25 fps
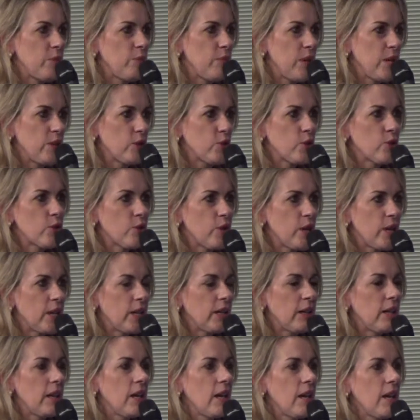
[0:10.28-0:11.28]
and mentoring
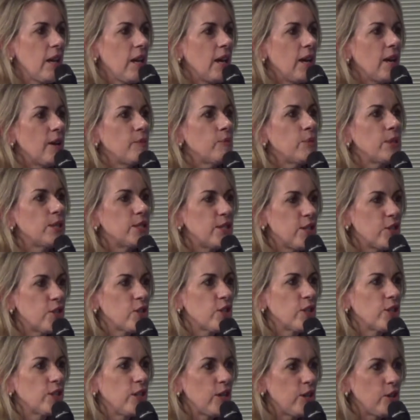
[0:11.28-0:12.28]

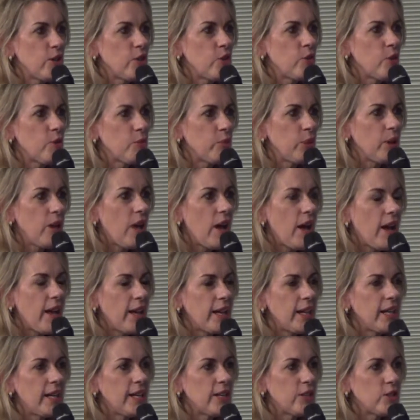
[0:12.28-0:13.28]
position that you apply
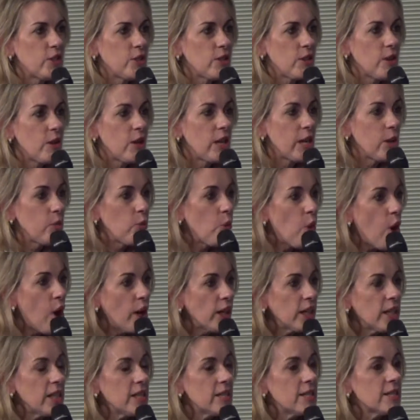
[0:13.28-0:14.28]
in
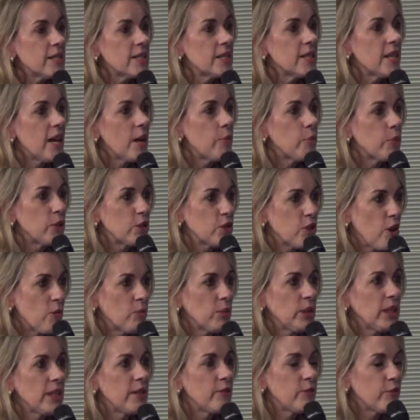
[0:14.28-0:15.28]
what is a
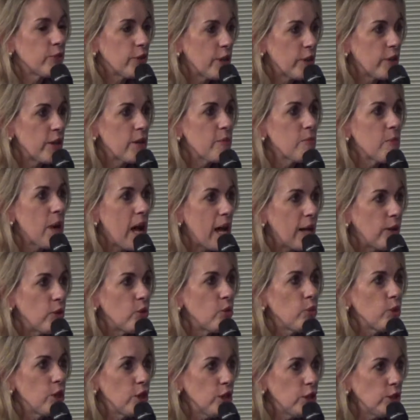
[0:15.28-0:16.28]
predominantly very male
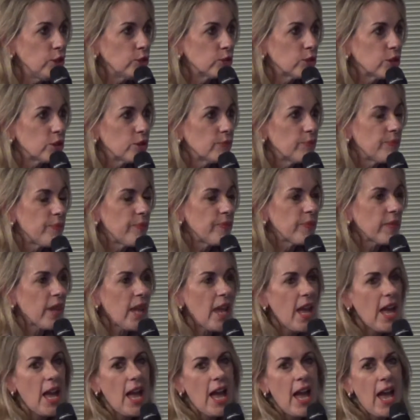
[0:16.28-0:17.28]
world.
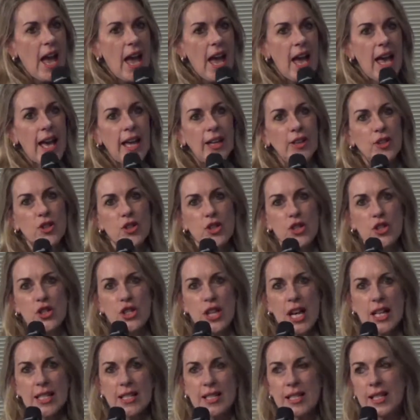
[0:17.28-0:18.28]
And
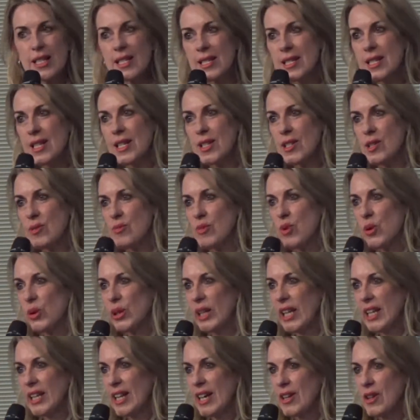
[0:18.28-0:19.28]
just listening to
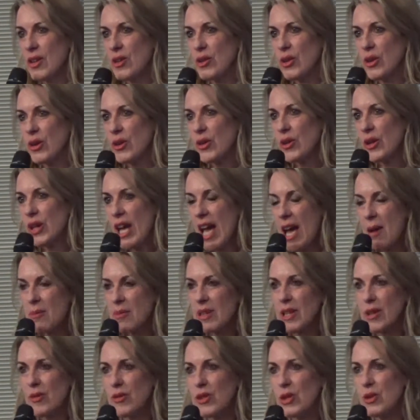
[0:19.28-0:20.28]
Morely, and I don't know how
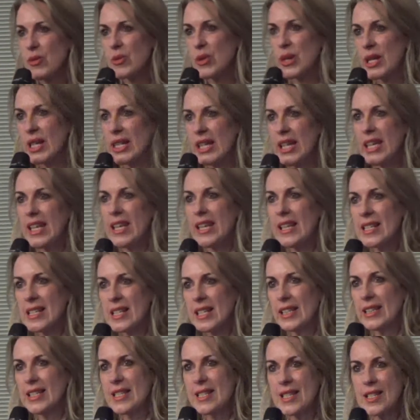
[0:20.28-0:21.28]
many of you were in here to
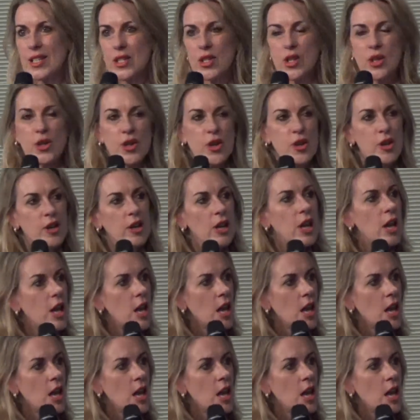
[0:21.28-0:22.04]
listen to her,